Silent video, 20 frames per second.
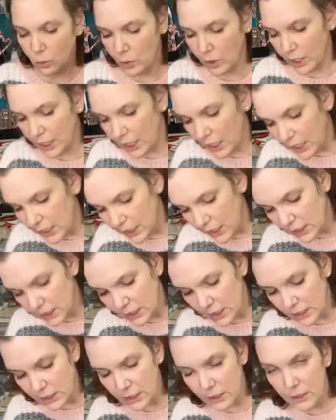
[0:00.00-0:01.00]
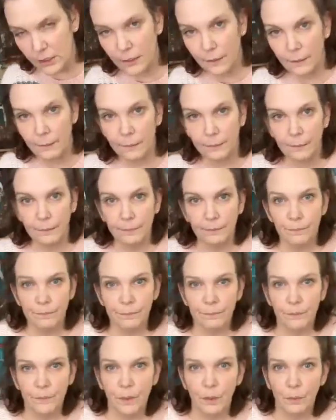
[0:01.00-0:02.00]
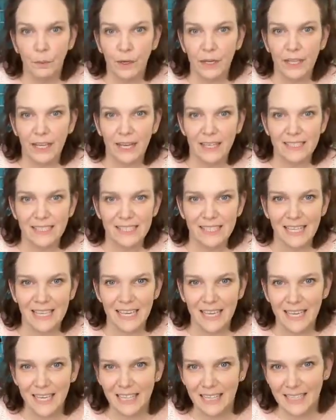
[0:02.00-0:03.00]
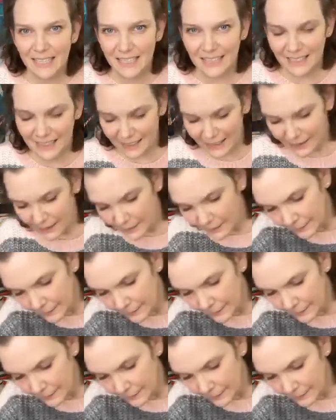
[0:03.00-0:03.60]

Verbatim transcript: Sweet. What do you guys think?